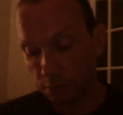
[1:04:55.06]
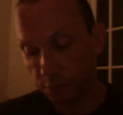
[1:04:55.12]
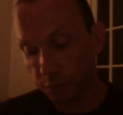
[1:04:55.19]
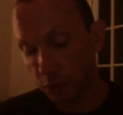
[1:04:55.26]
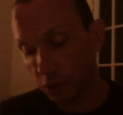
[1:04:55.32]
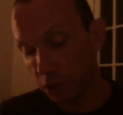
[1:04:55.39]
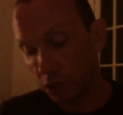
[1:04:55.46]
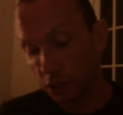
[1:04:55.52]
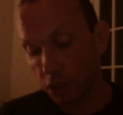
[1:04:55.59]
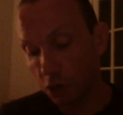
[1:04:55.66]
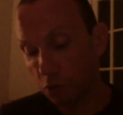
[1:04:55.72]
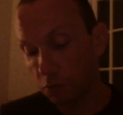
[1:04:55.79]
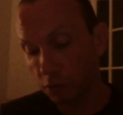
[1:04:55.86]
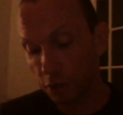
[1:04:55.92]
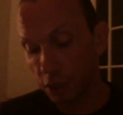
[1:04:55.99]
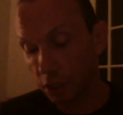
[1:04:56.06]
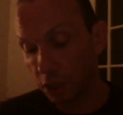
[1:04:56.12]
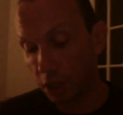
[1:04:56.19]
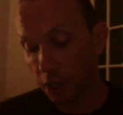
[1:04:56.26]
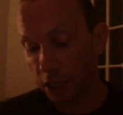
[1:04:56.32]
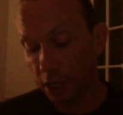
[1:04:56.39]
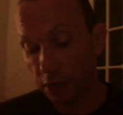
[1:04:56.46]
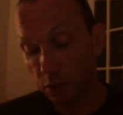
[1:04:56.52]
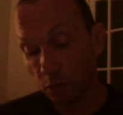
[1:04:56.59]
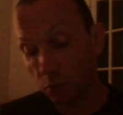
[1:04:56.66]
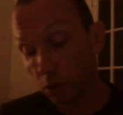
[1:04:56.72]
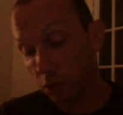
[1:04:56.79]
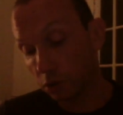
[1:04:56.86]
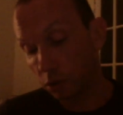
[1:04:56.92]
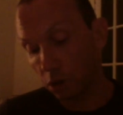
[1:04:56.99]
which I don't really like, and the
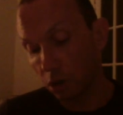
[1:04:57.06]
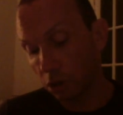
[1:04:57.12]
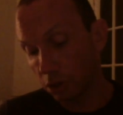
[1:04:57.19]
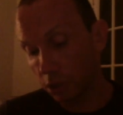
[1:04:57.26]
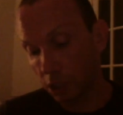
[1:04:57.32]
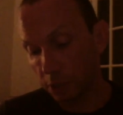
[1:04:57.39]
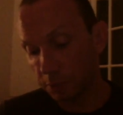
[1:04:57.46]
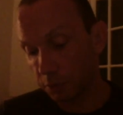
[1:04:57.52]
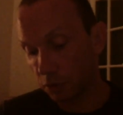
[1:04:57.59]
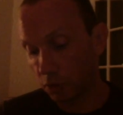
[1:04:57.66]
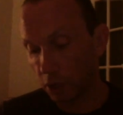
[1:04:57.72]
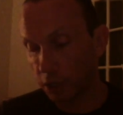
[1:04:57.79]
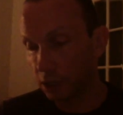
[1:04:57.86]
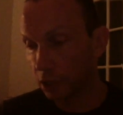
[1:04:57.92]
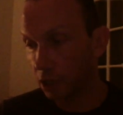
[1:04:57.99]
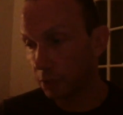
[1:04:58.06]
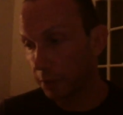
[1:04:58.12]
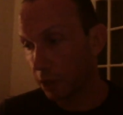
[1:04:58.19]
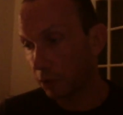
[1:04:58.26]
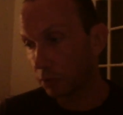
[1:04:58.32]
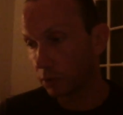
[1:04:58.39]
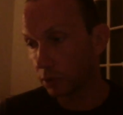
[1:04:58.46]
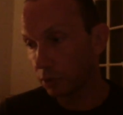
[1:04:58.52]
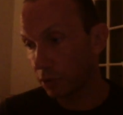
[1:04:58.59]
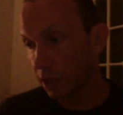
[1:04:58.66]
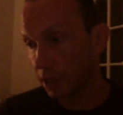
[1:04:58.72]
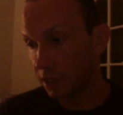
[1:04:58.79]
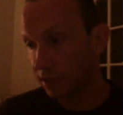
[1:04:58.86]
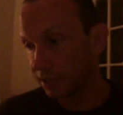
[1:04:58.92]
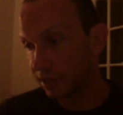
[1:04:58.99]
World card keeps trying to come out, so
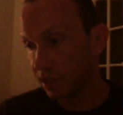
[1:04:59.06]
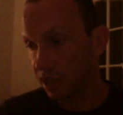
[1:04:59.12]
that's